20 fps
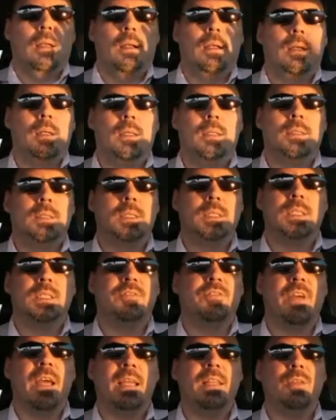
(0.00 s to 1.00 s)
just the
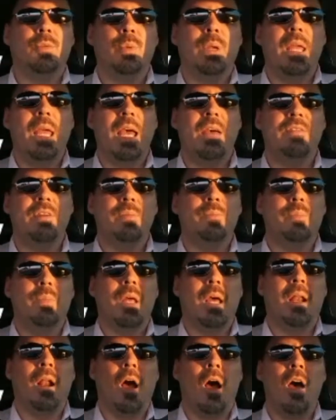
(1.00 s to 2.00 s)
fact that we have an
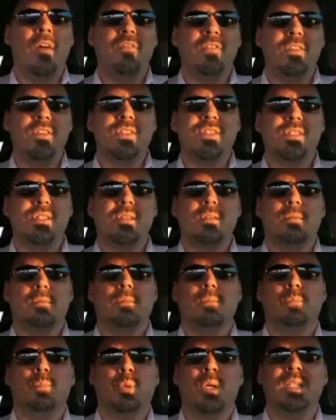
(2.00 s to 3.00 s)
office,
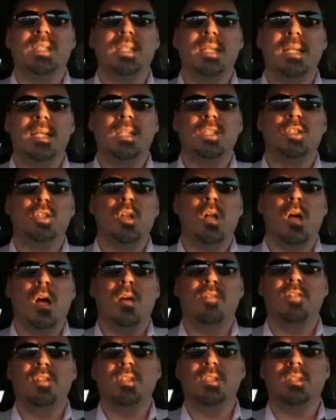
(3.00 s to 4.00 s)
presidential
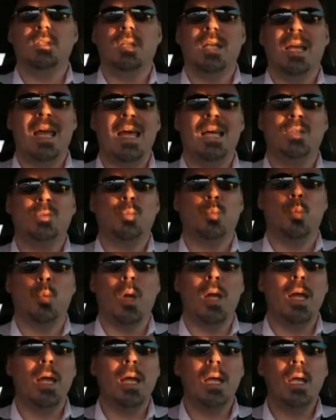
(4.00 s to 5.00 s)
office, that has
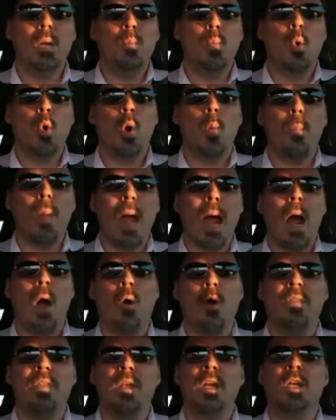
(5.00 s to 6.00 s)
way more power
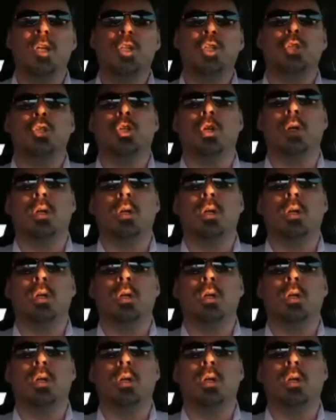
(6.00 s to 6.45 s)
than it should.